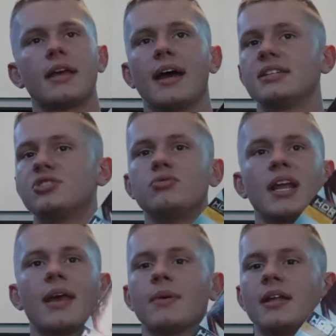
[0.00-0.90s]
Guys, you
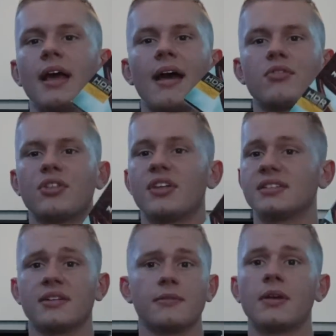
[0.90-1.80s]
name it,
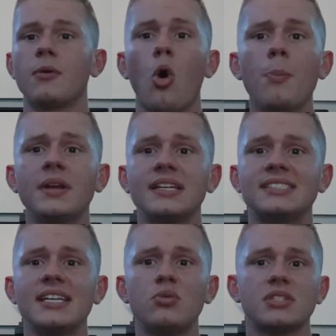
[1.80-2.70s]
everything. The opening
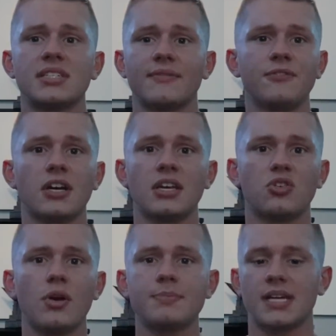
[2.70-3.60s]
sequence on fucking
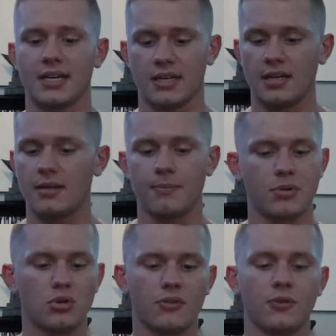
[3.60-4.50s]
Krypton, and
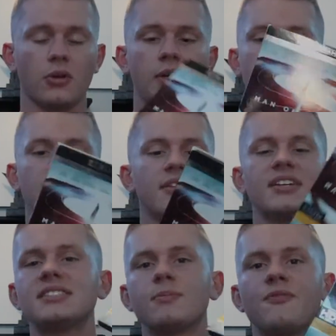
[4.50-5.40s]
beautiful.
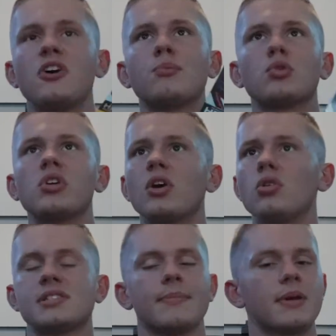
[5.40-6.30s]
This film really
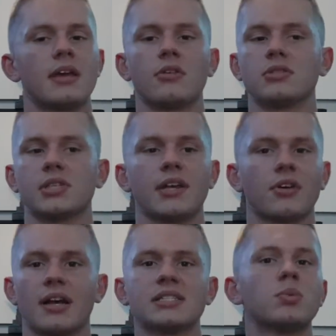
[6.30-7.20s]
holds up 8 years
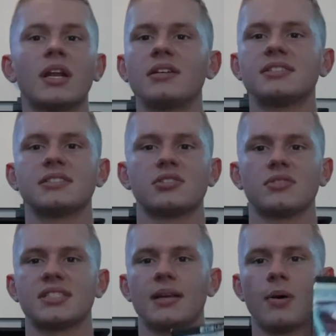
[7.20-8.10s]
later, guys. What else is
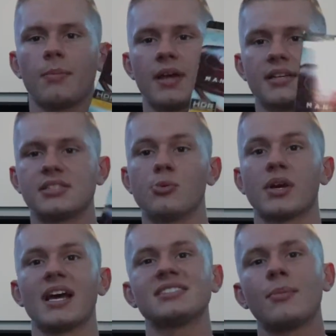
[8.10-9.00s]
there to say about Man of Steel?
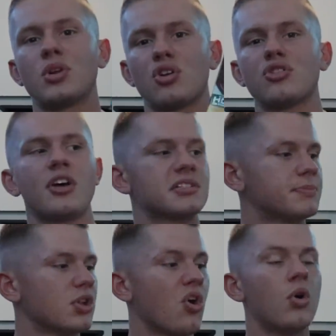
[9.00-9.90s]
But guys, let me know your thoughts
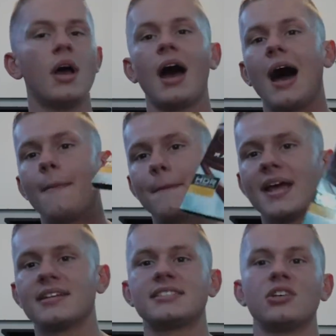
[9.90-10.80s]
below on
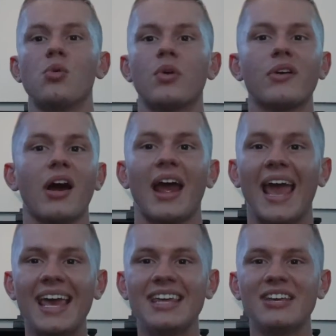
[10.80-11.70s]
Man of Steel. We are
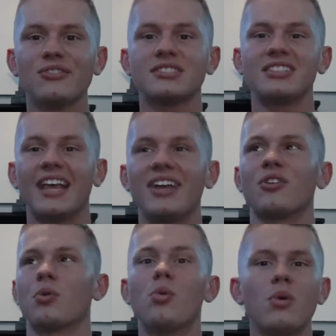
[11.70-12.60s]
8 years
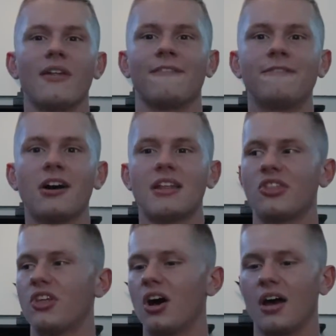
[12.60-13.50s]
later. Who would have
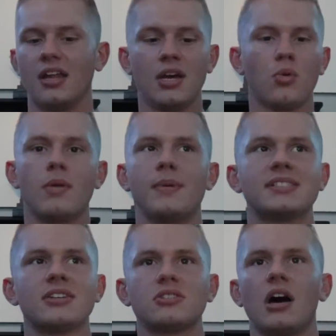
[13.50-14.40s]
fucking thought we'd be
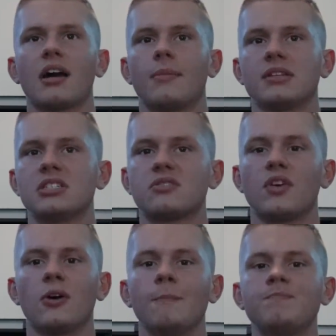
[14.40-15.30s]
still talking about this
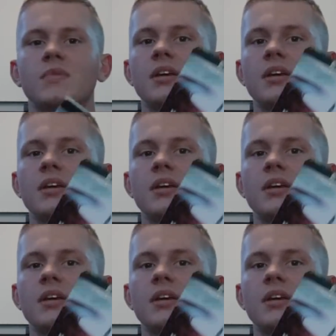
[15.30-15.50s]
film?